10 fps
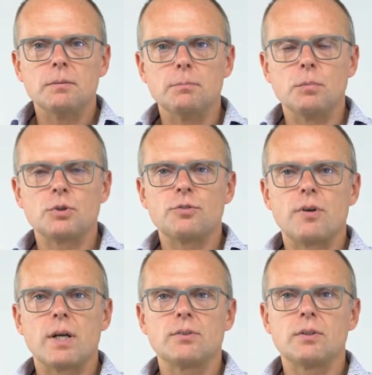much
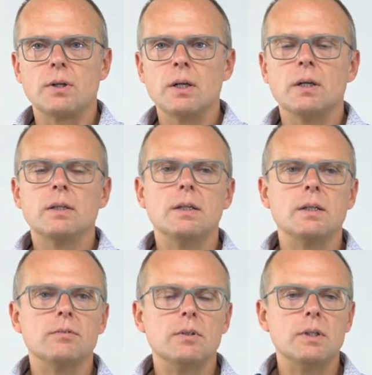faster
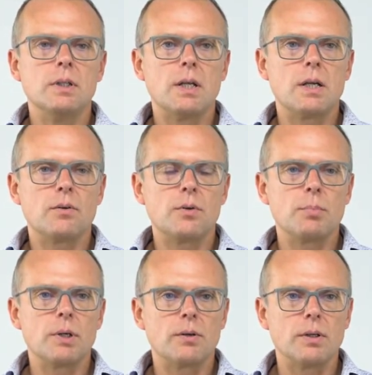than if the DNA
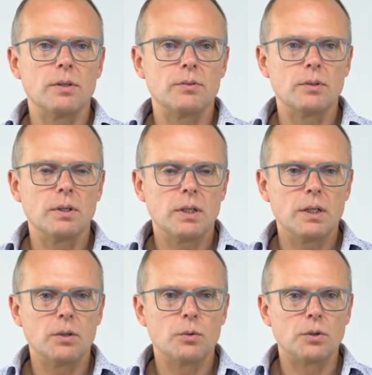repair is
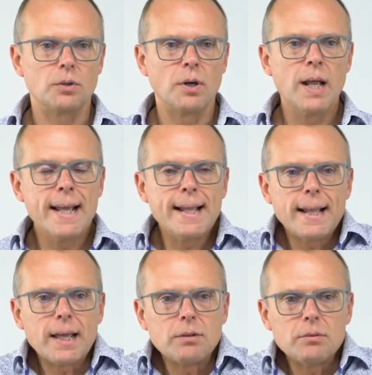in order.
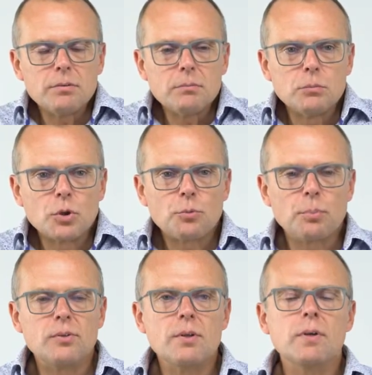And more
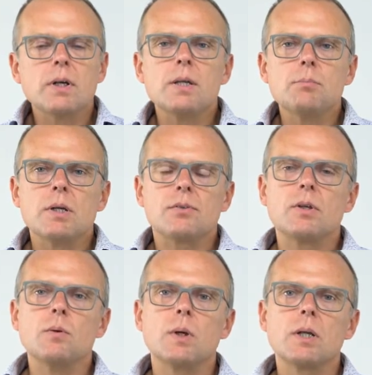specifically,
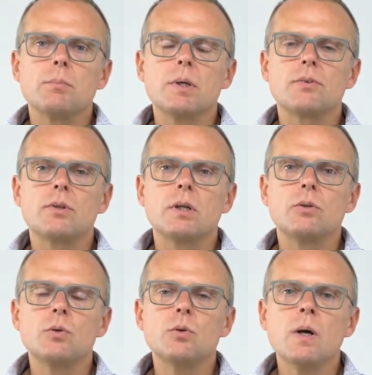BRCA1 and
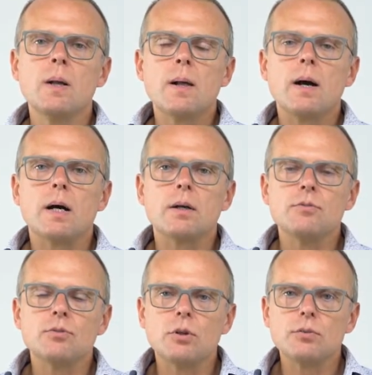BRCA2 are
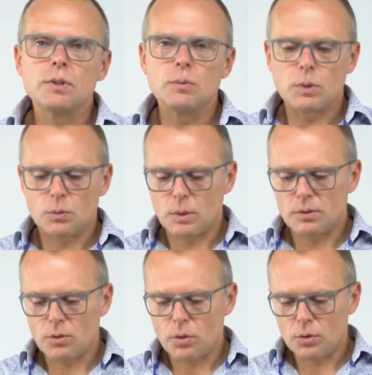involved in what
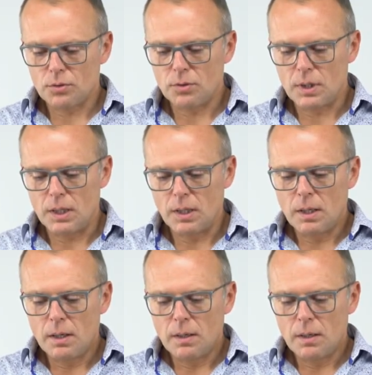one calls the